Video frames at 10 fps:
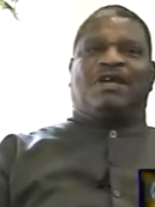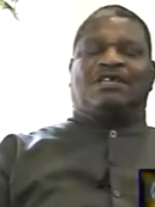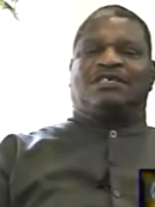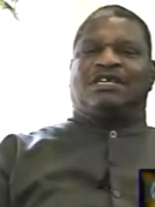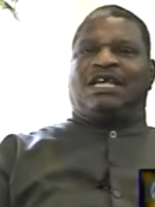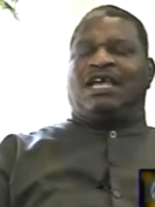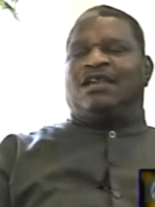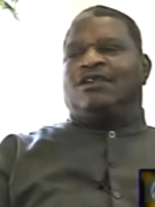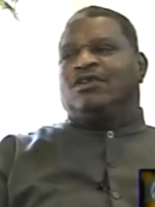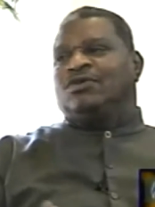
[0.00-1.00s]
actually
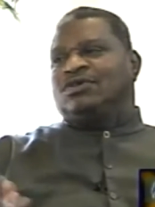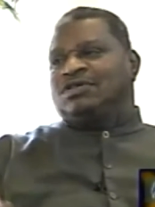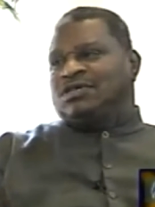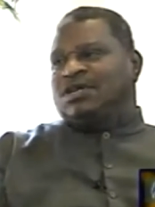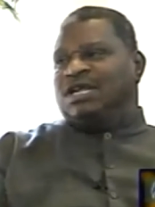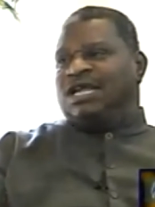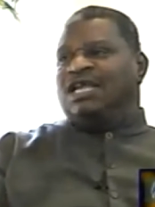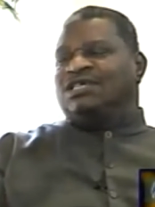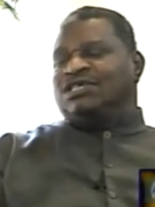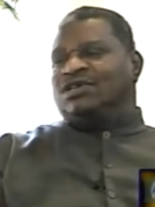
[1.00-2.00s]
again used you
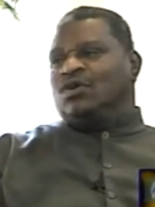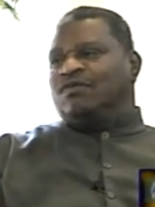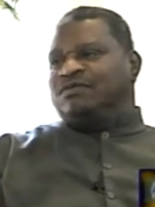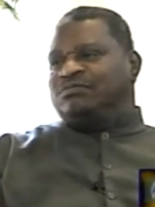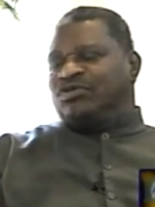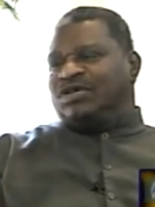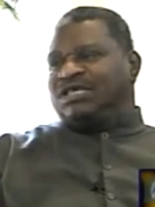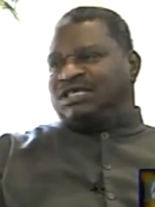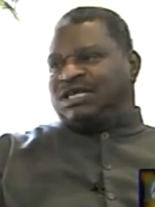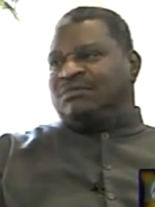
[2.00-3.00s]
engage in overboard
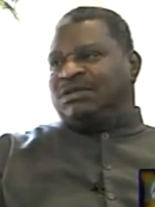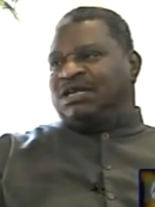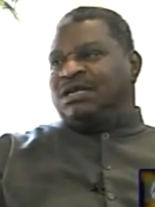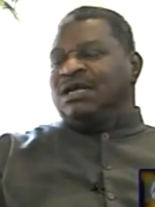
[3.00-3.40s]
statement.